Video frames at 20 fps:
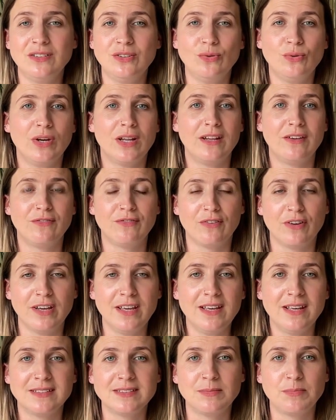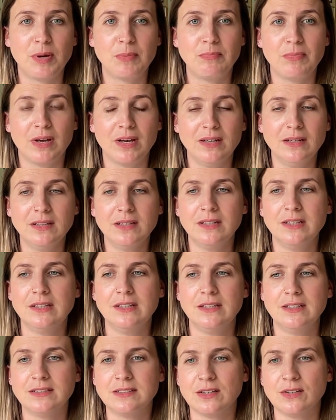You get it free as a member,
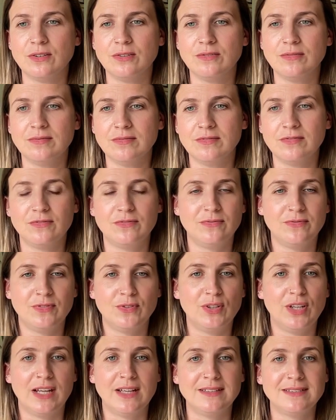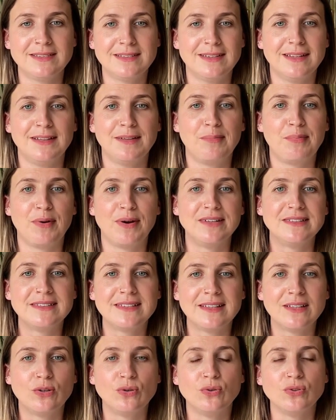so for less than the price
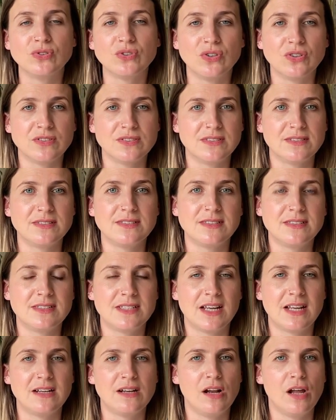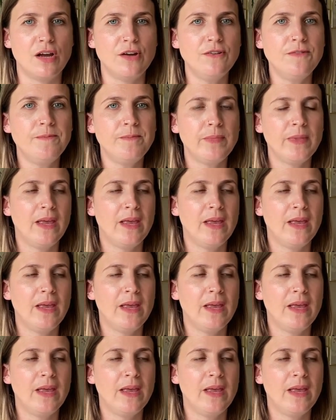that the course costs standalone.